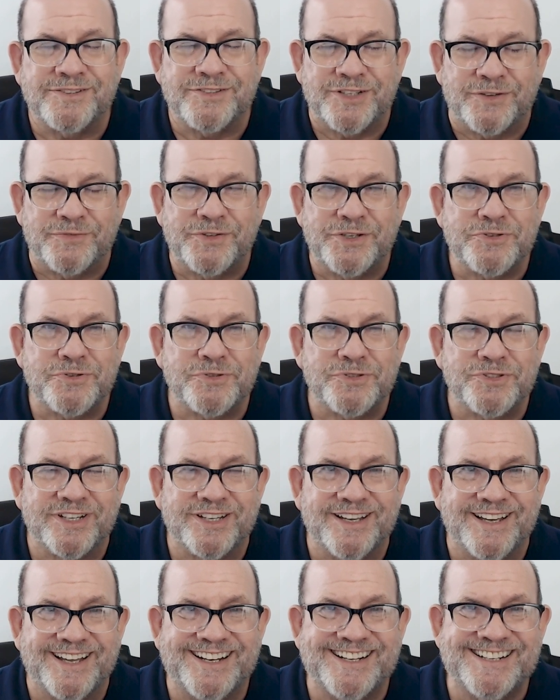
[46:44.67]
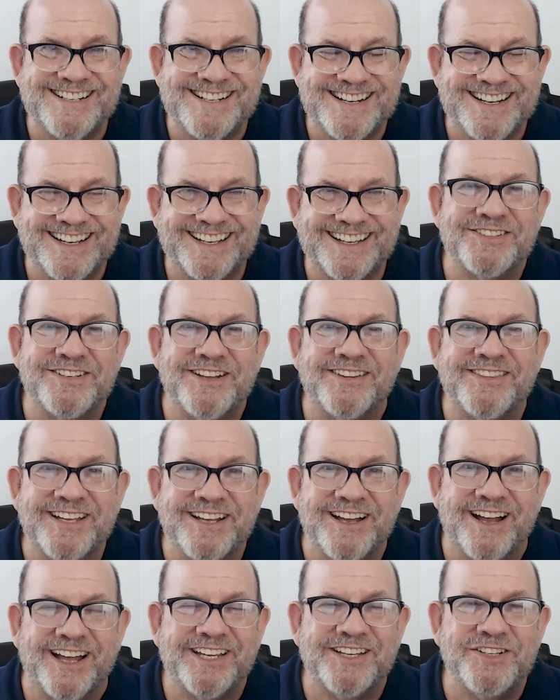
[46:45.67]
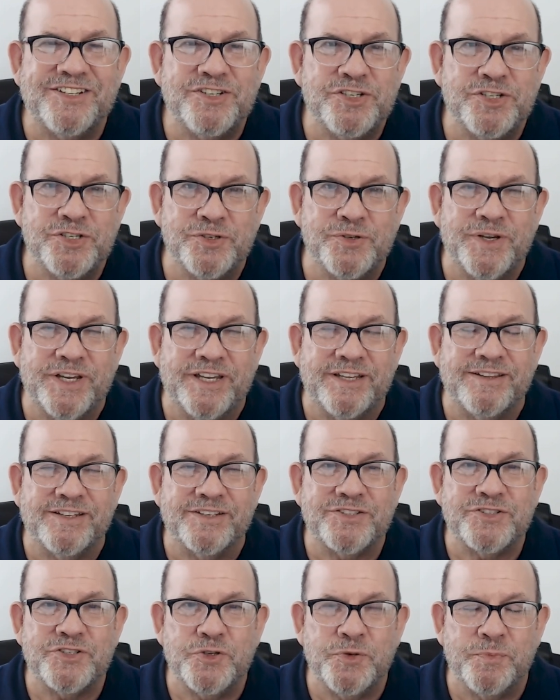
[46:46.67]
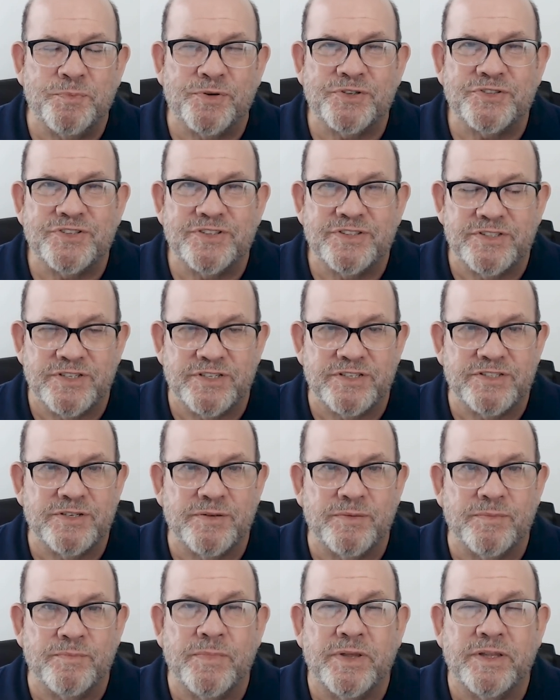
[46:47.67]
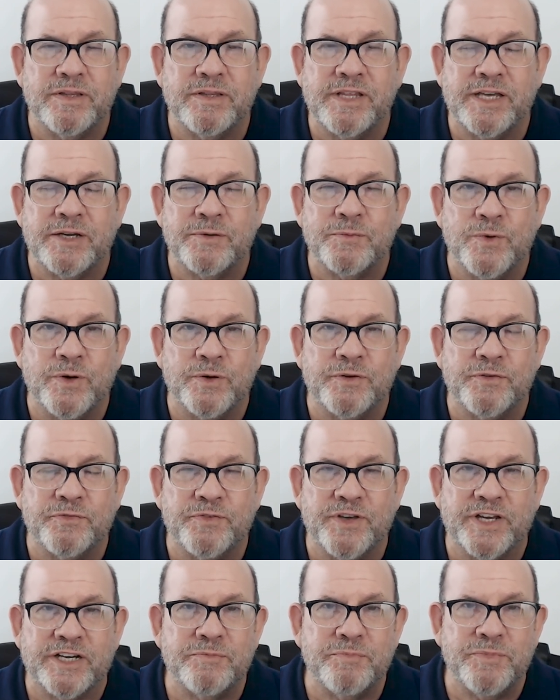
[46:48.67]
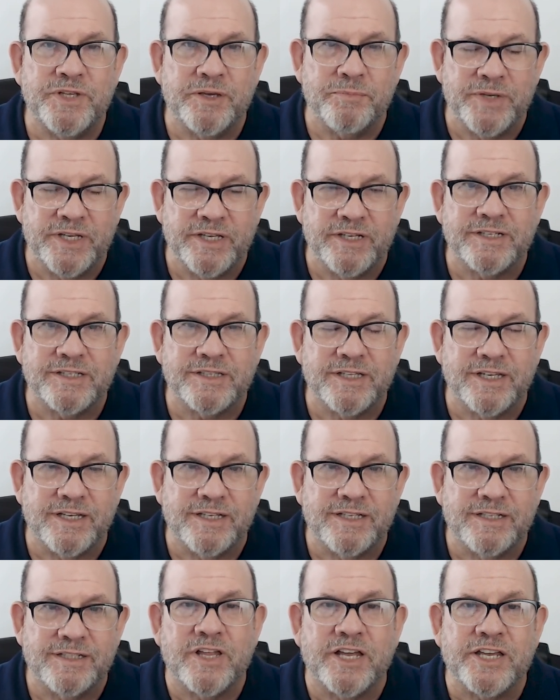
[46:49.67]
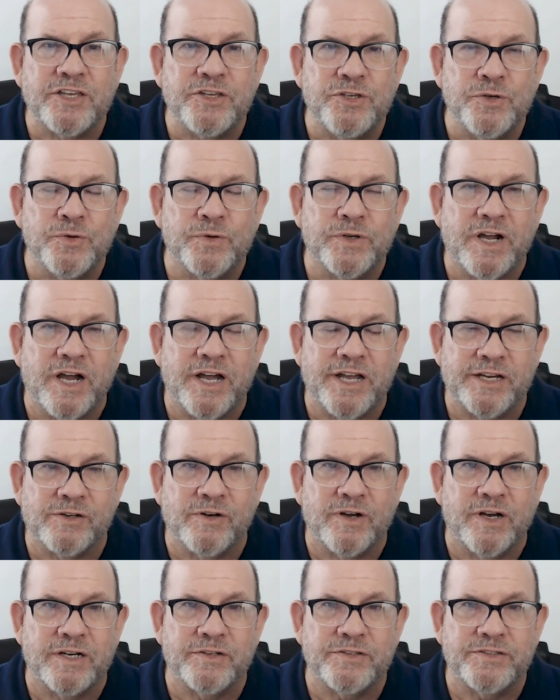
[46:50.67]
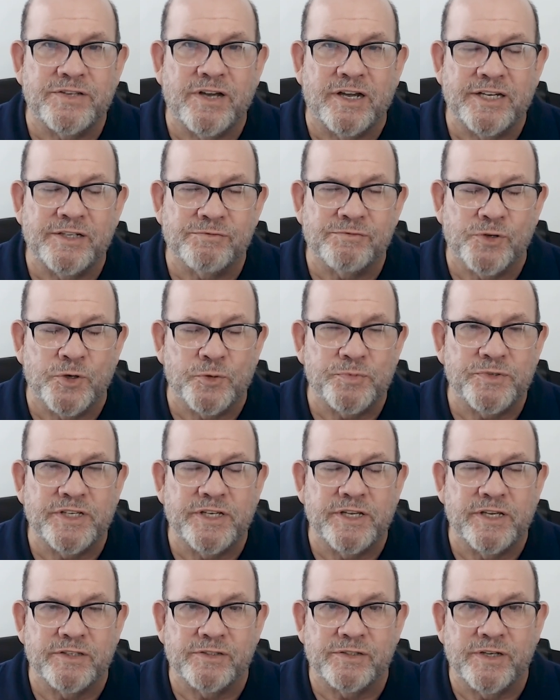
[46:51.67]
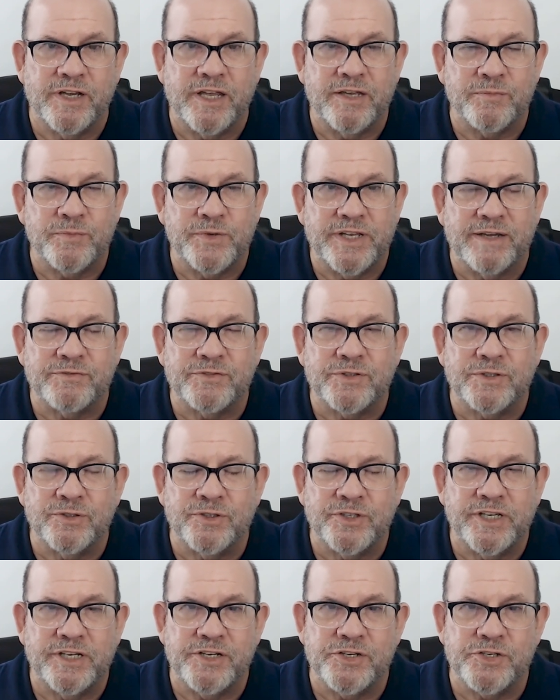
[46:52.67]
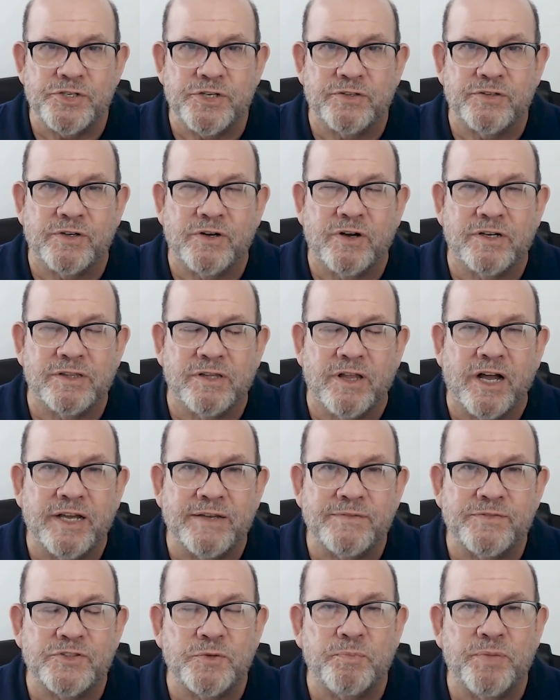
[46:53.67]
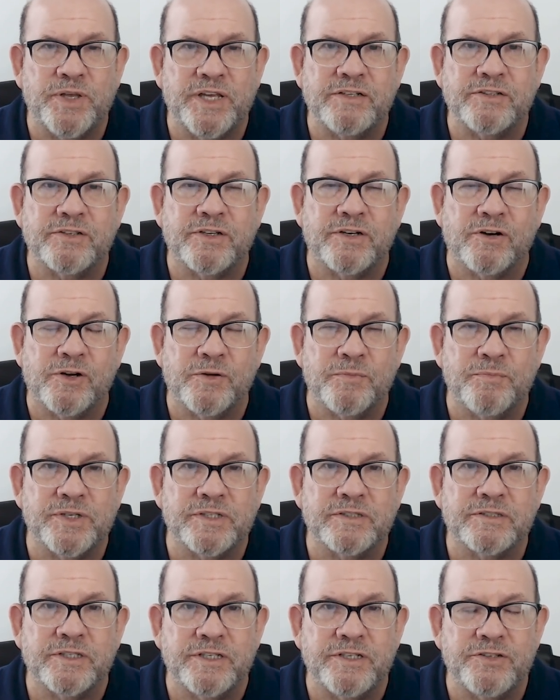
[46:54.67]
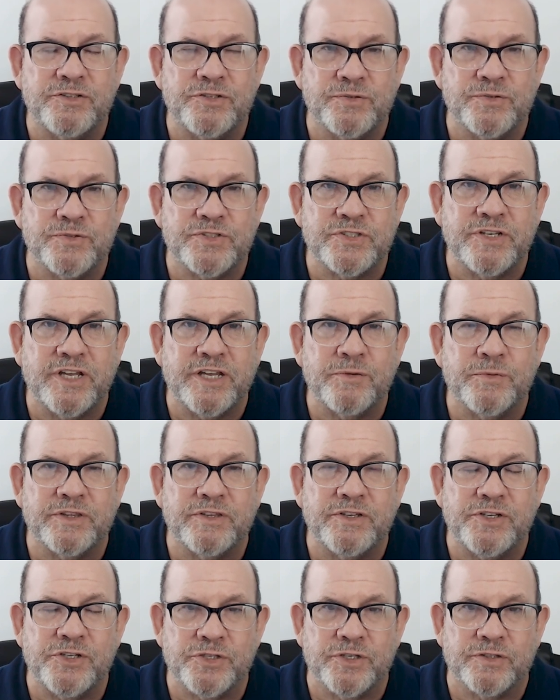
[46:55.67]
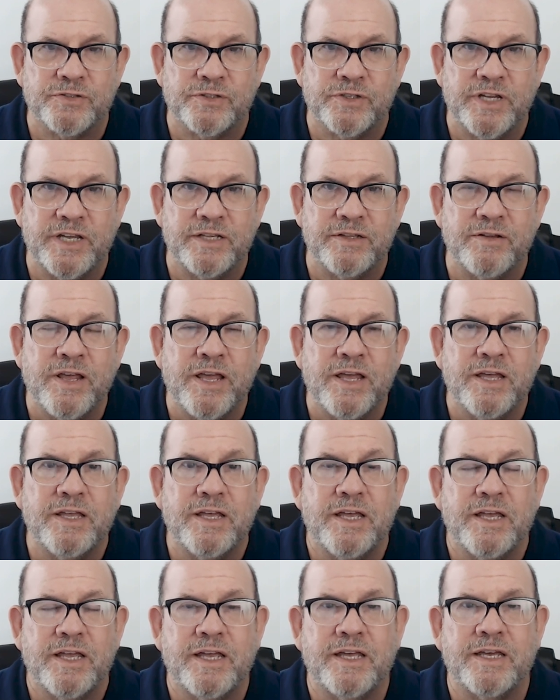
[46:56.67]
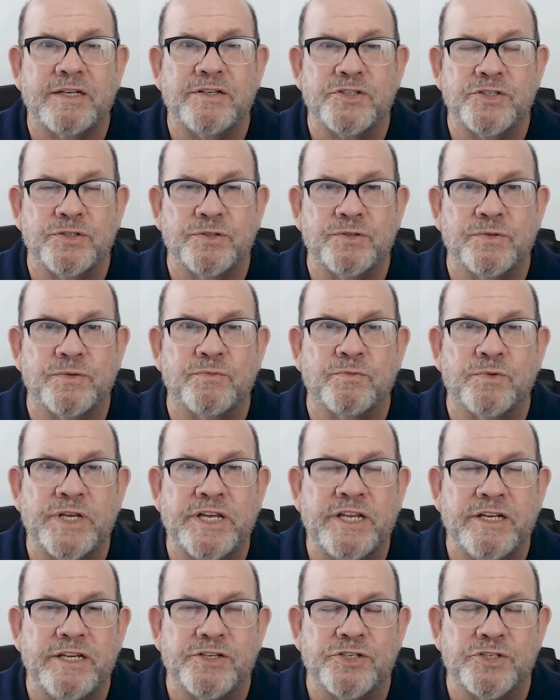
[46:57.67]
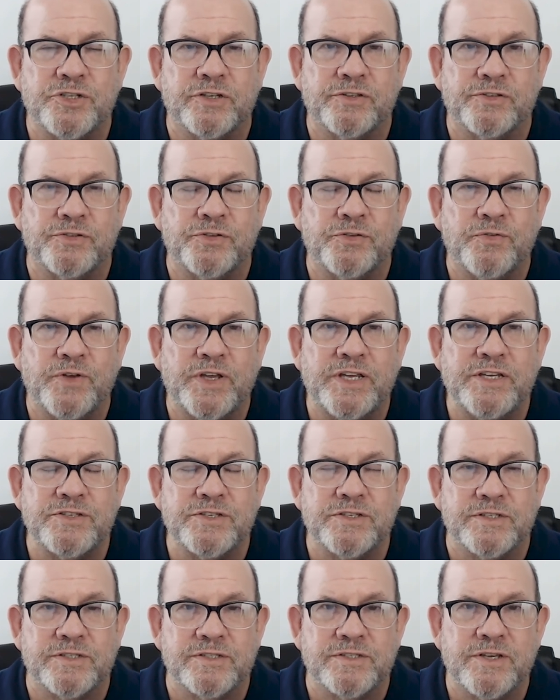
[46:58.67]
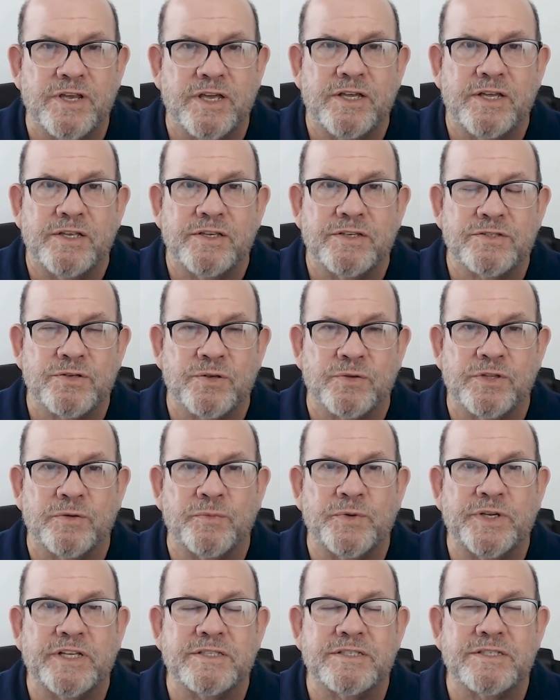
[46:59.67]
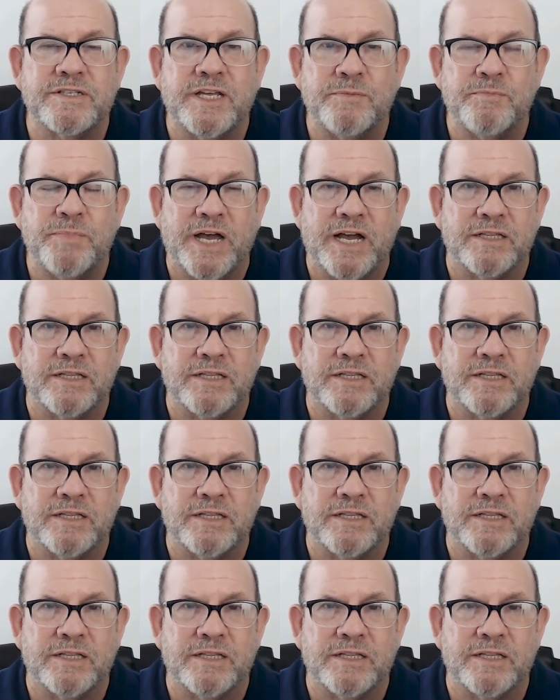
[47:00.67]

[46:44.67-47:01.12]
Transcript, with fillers: Self-interest again. And there's nothing I can do in this two-person system that won't affect me immediately. It's like you and I are on a tightrope together, and we have to look at each other. Our lives depend on our ability to stay with each other and and to read each other's faces so that we can stay